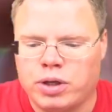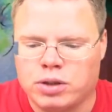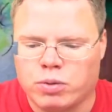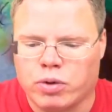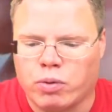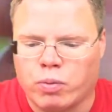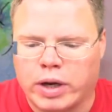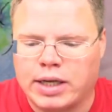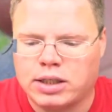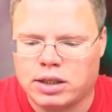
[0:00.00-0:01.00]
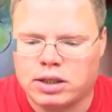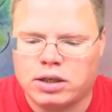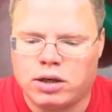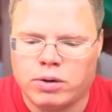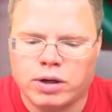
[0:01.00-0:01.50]
is with a white
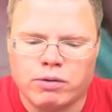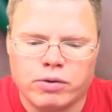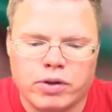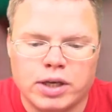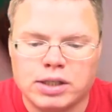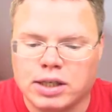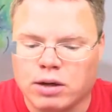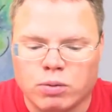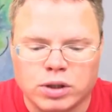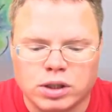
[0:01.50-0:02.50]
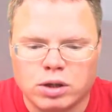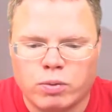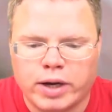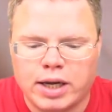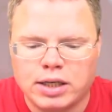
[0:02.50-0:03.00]
going over things. There wasn't a
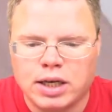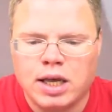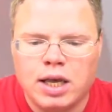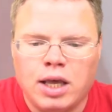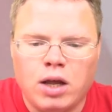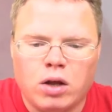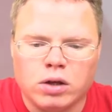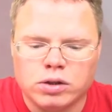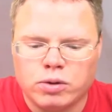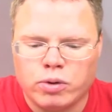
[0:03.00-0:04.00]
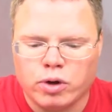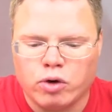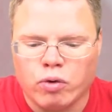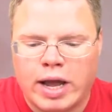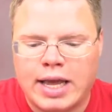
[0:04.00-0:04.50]
white. Also, the
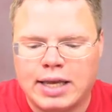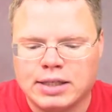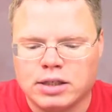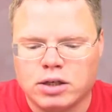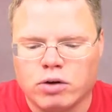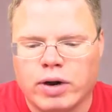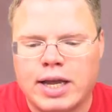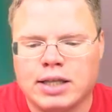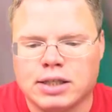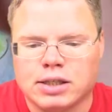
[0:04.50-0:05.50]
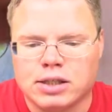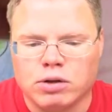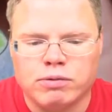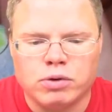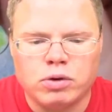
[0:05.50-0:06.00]
gray isn't a gray, it's a
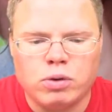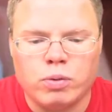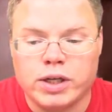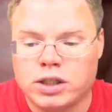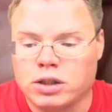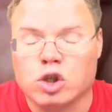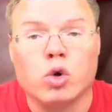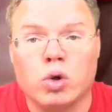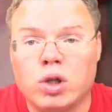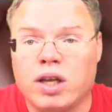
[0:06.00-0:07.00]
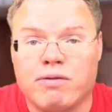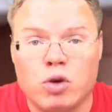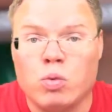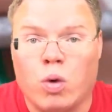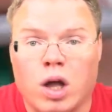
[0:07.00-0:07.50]
silver, which is cool if
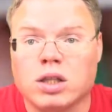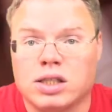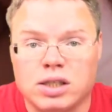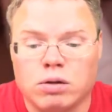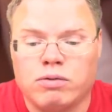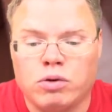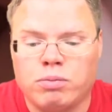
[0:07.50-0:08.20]
you want silver,